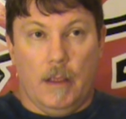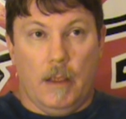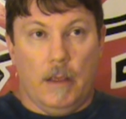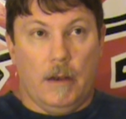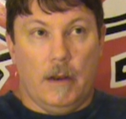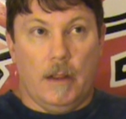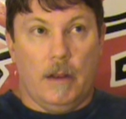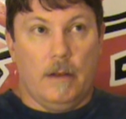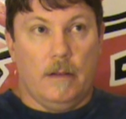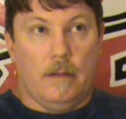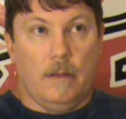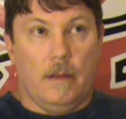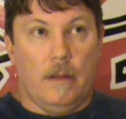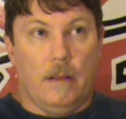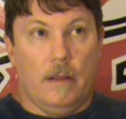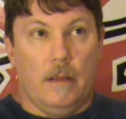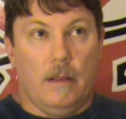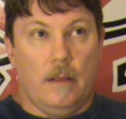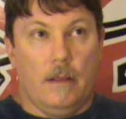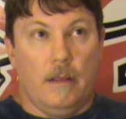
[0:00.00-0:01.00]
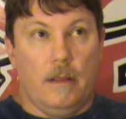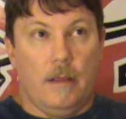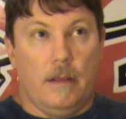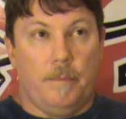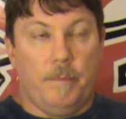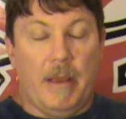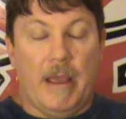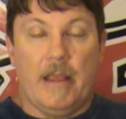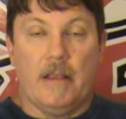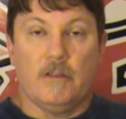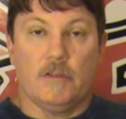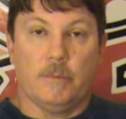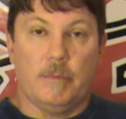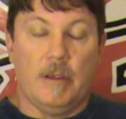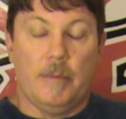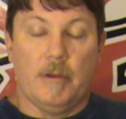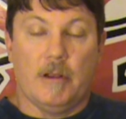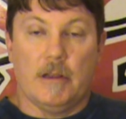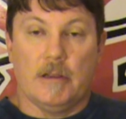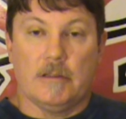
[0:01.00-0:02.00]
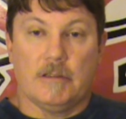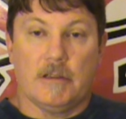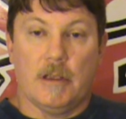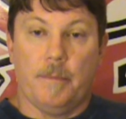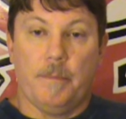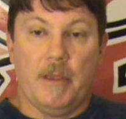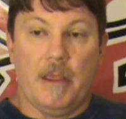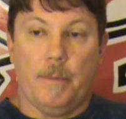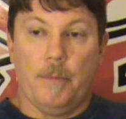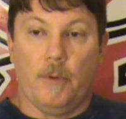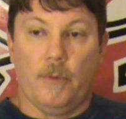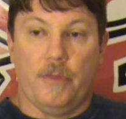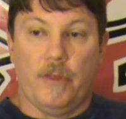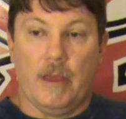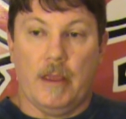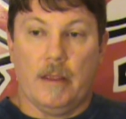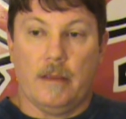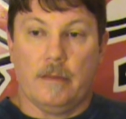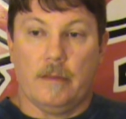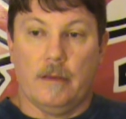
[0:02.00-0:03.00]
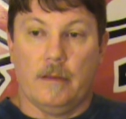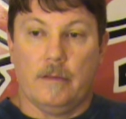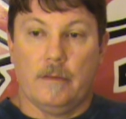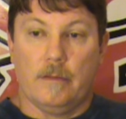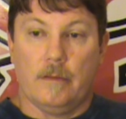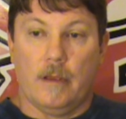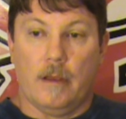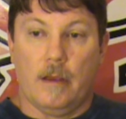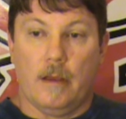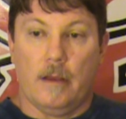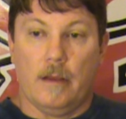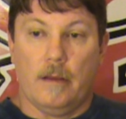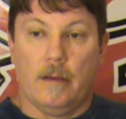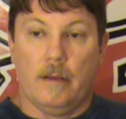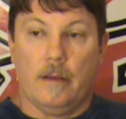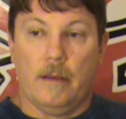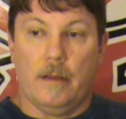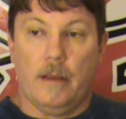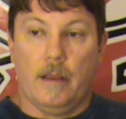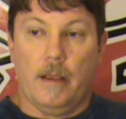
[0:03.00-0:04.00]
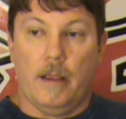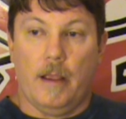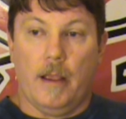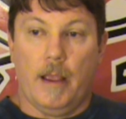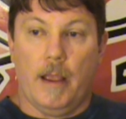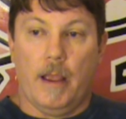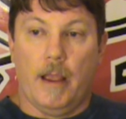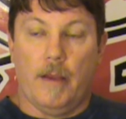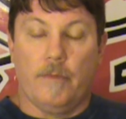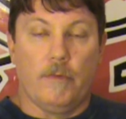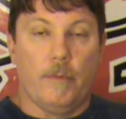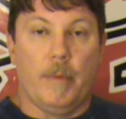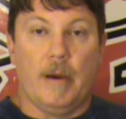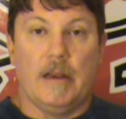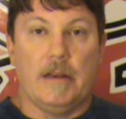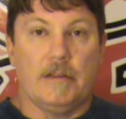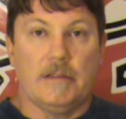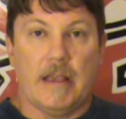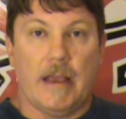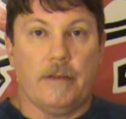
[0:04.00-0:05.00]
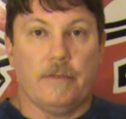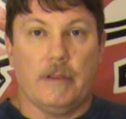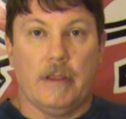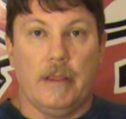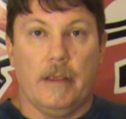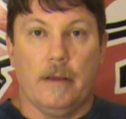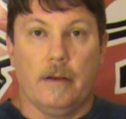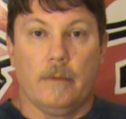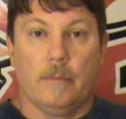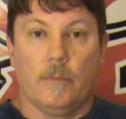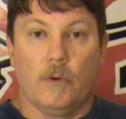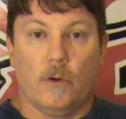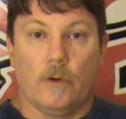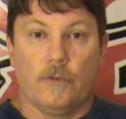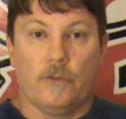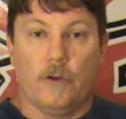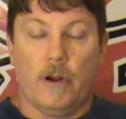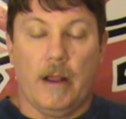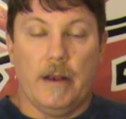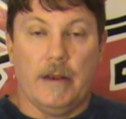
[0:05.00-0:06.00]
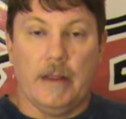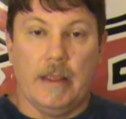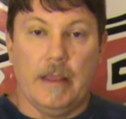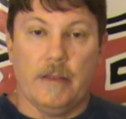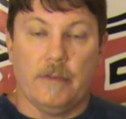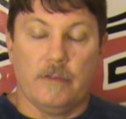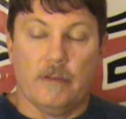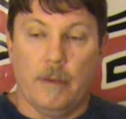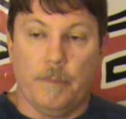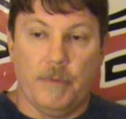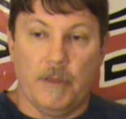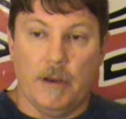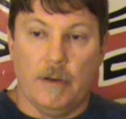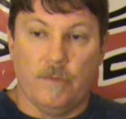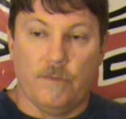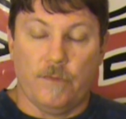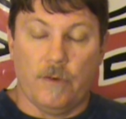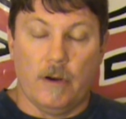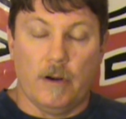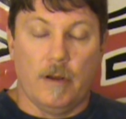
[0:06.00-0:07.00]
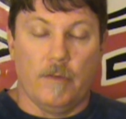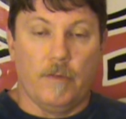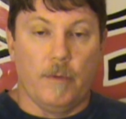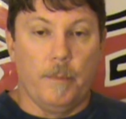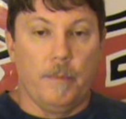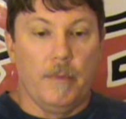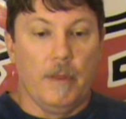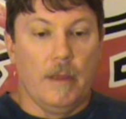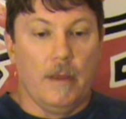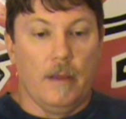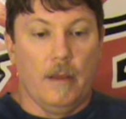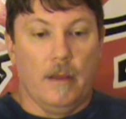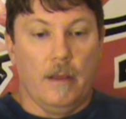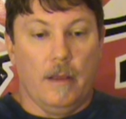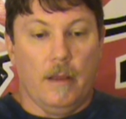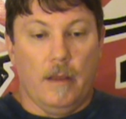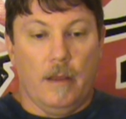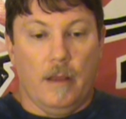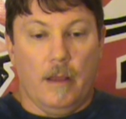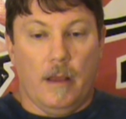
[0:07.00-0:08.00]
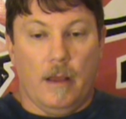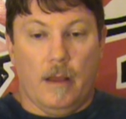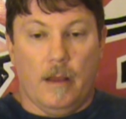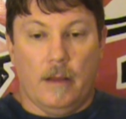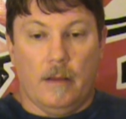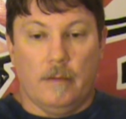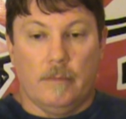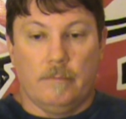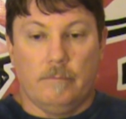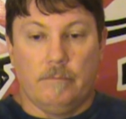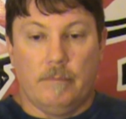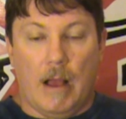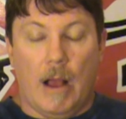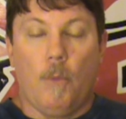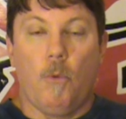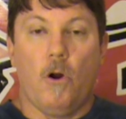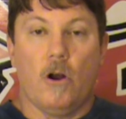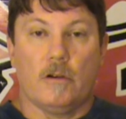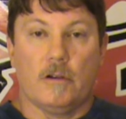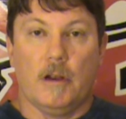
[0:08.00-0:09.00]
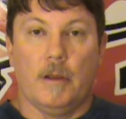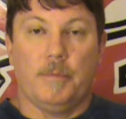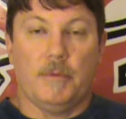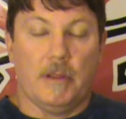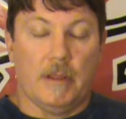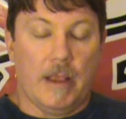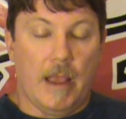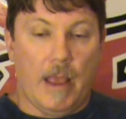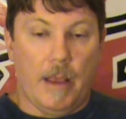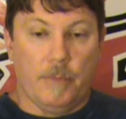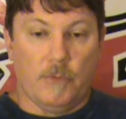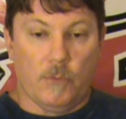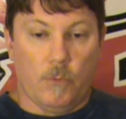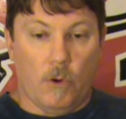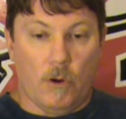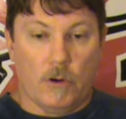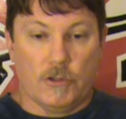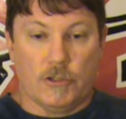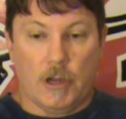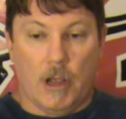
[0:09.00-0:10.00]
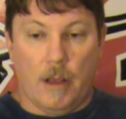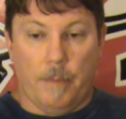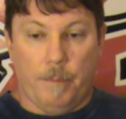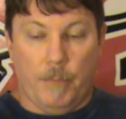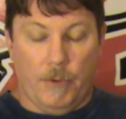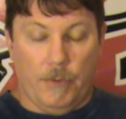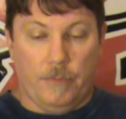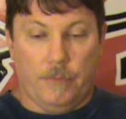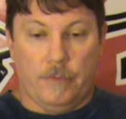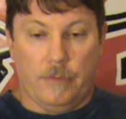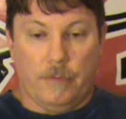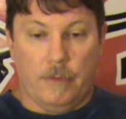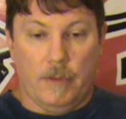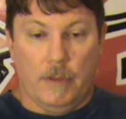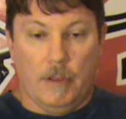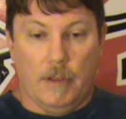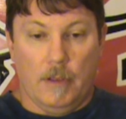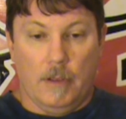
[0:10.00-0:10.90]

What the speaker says: it pains me because some people think that everybody's out to get them or trying to get something in front of them. I walked up to the Games Workshop booth.